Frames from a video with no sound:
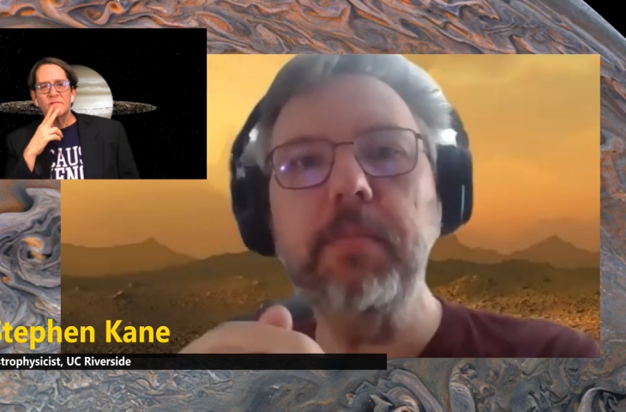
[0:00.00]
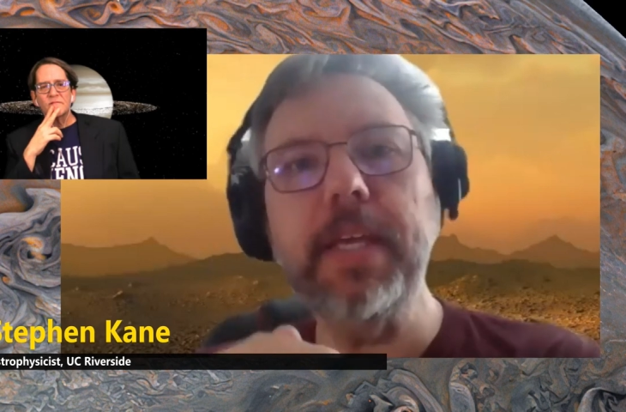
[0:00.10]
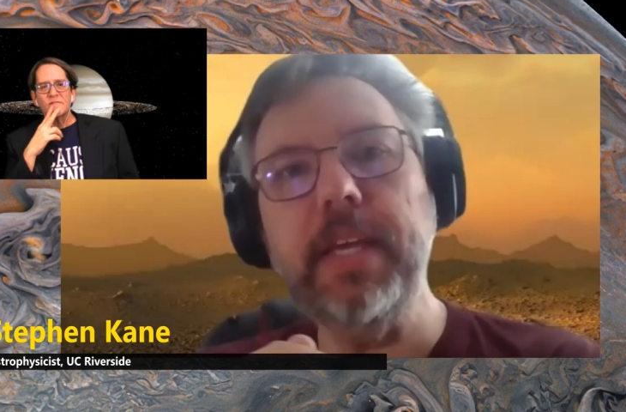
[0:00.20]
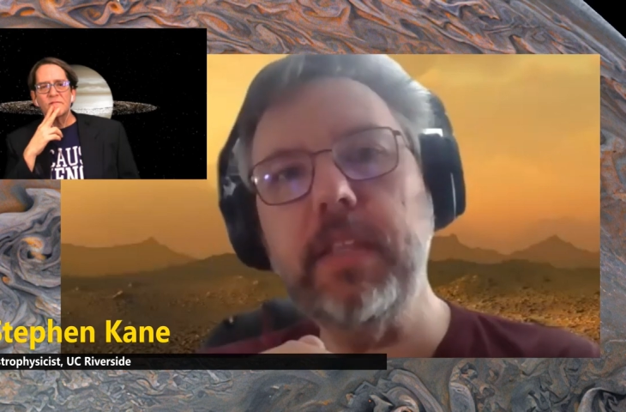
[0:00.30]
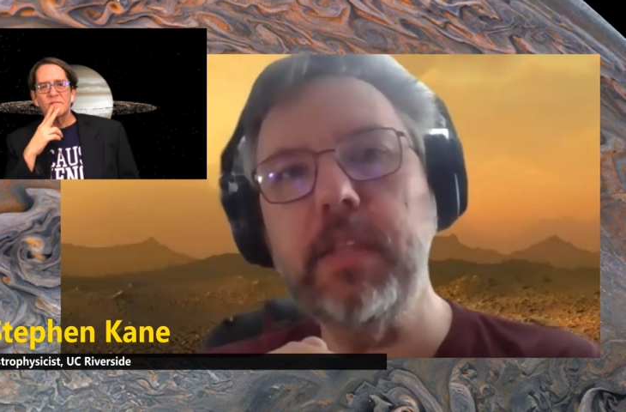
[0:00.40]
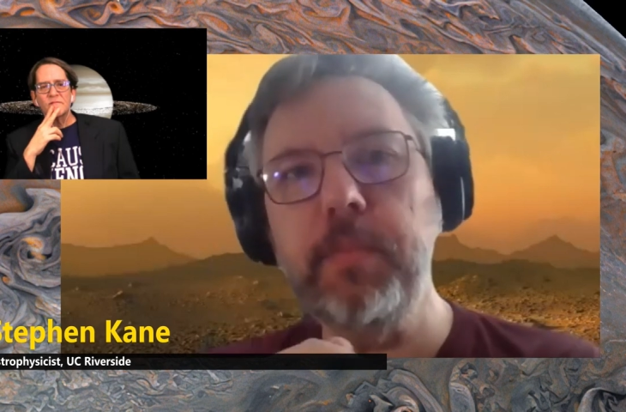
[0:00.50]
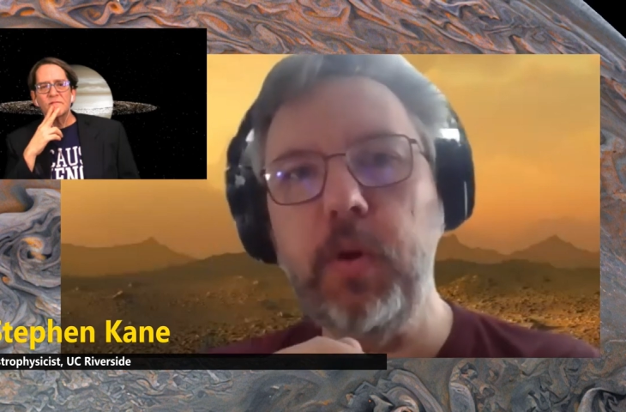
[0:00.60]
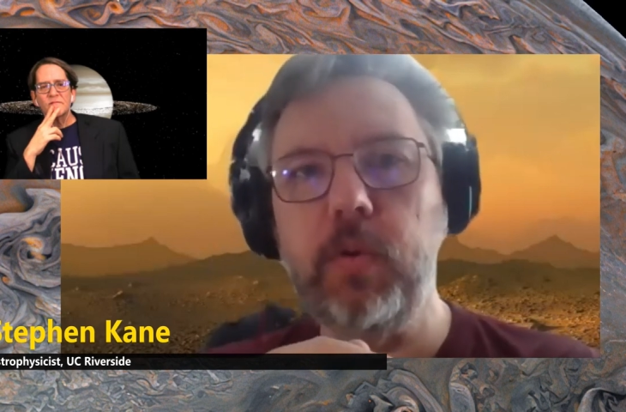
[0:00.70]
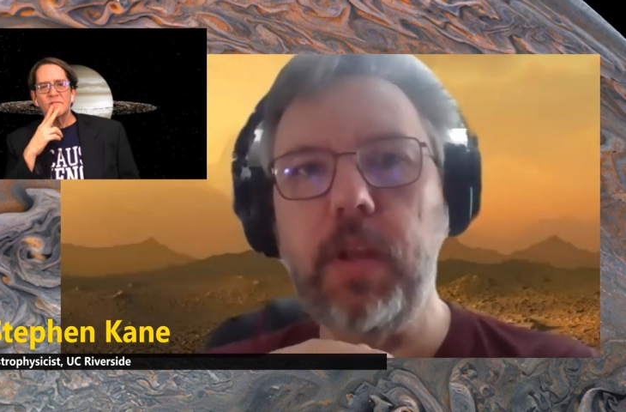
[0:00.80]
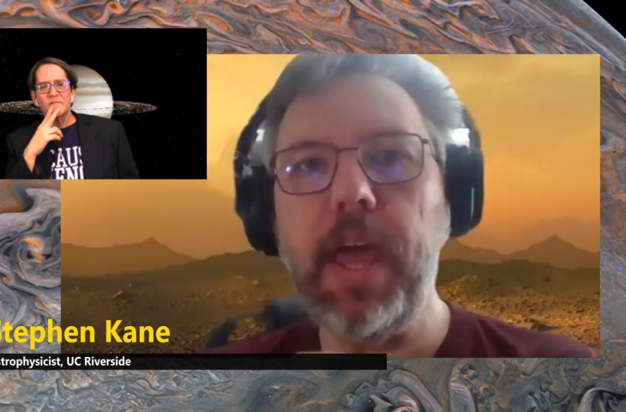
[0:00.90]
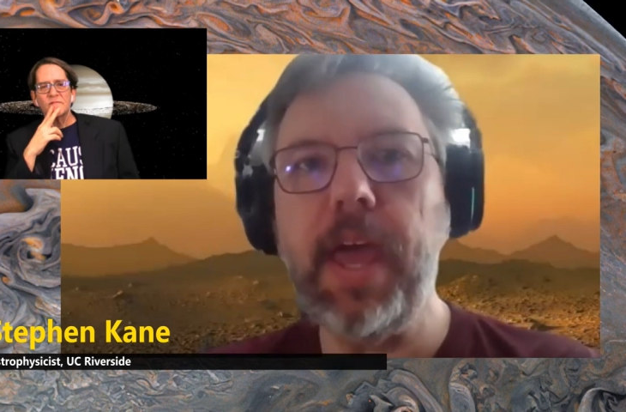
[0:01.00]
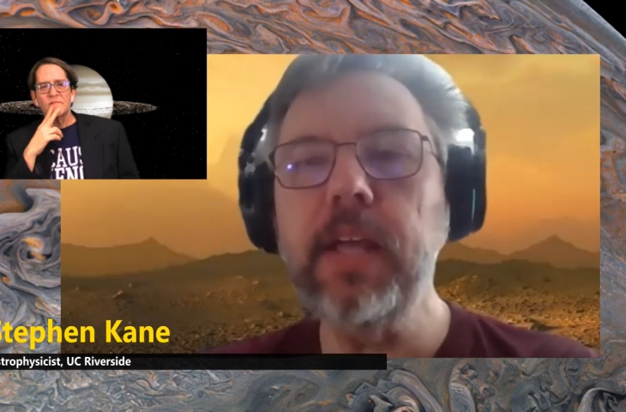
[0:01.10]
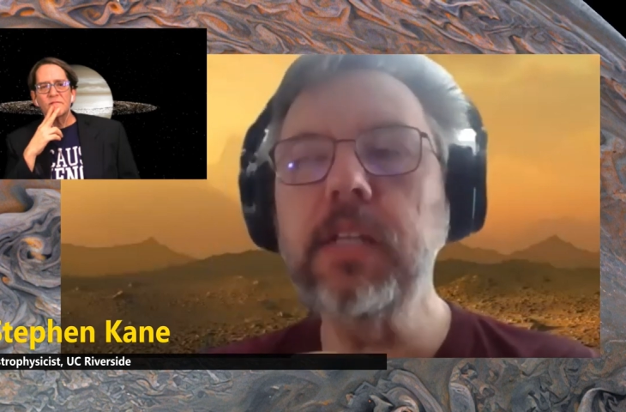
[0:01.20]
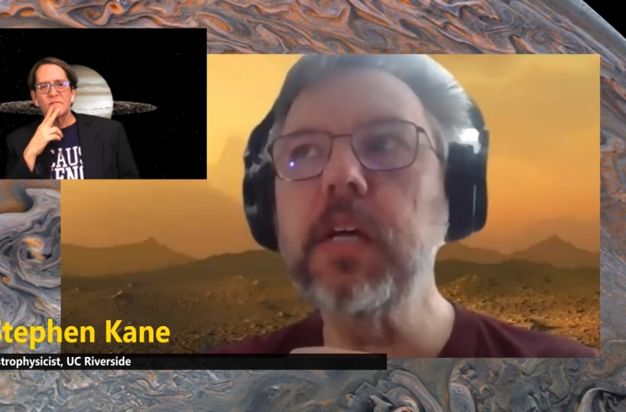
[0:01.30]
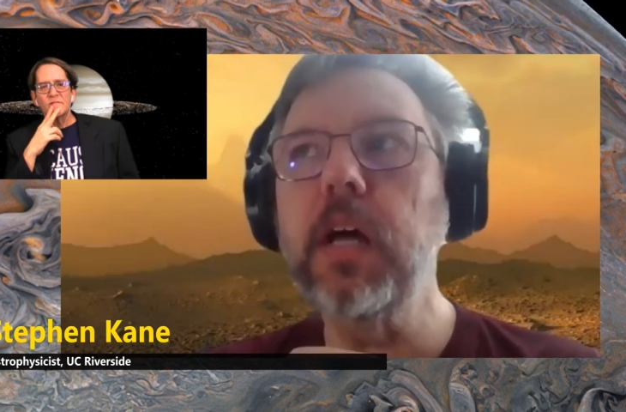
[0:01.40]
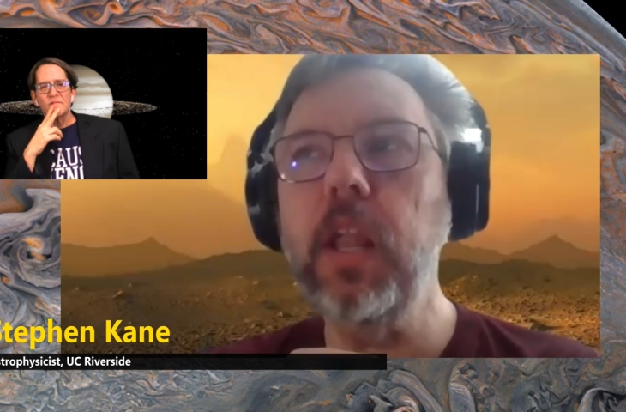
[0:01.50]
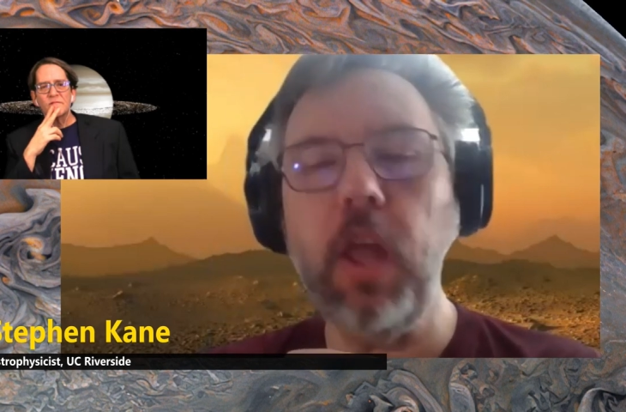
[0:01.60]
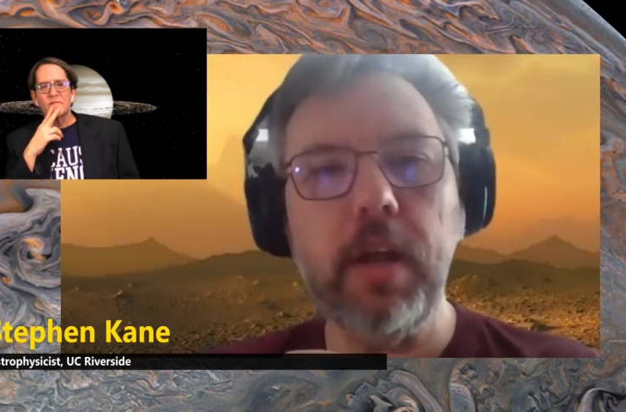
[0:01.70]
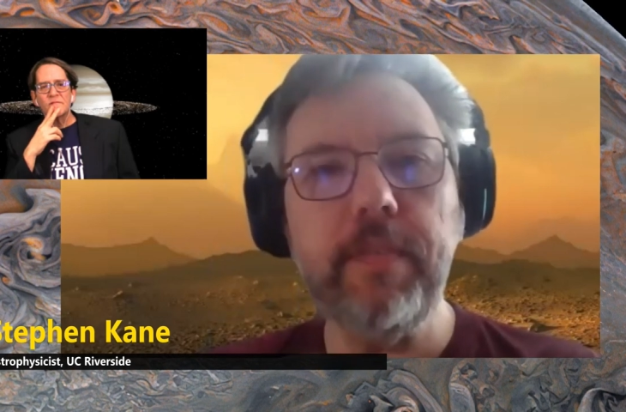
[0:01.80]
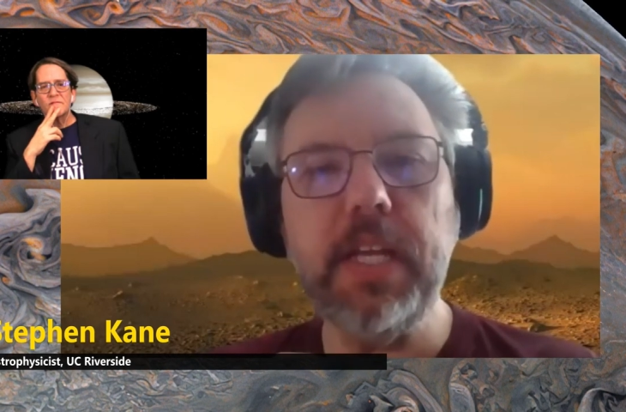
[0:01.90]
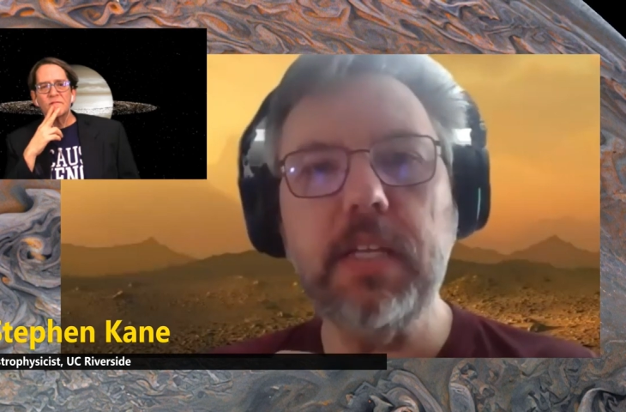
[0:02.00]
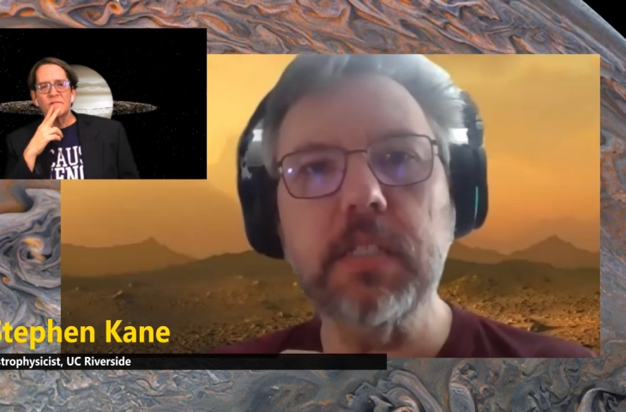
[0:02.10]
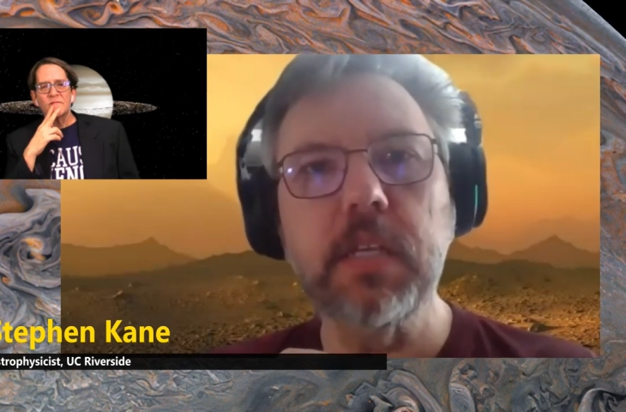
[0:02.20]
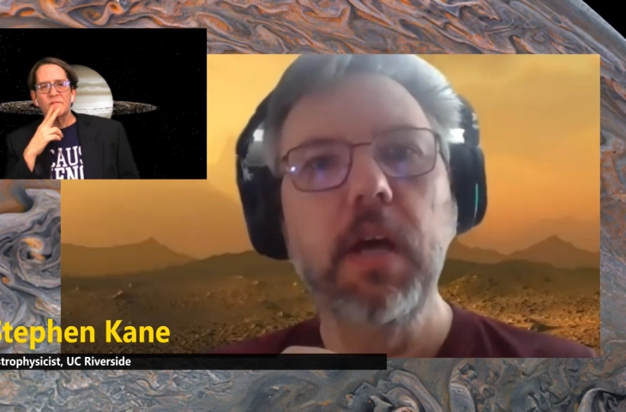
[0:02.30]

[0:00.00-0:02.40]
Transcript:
Speaker 1: hit the moon. And a lot of it is,